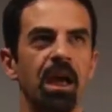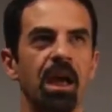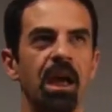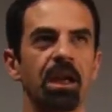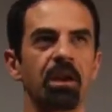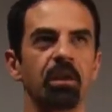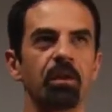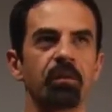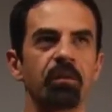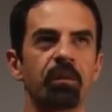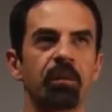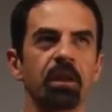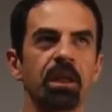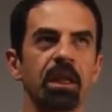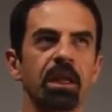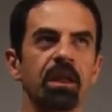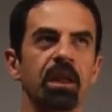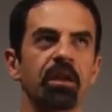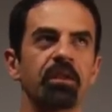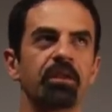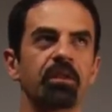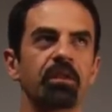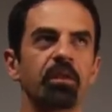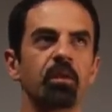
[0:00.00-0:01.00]
I don't feel like
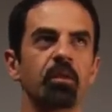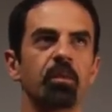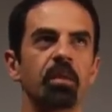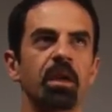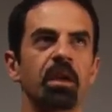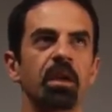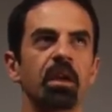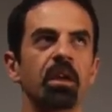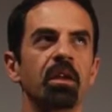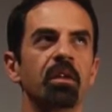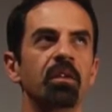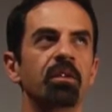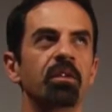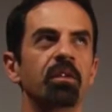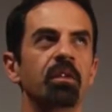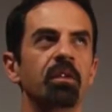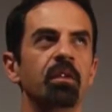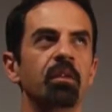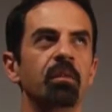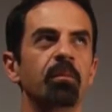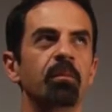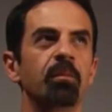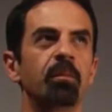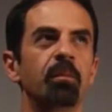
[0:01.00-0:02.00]
that's true because
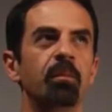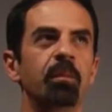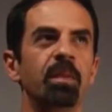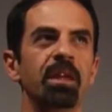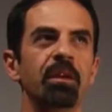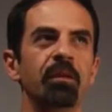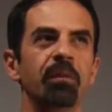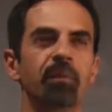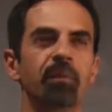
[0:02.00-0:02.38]
being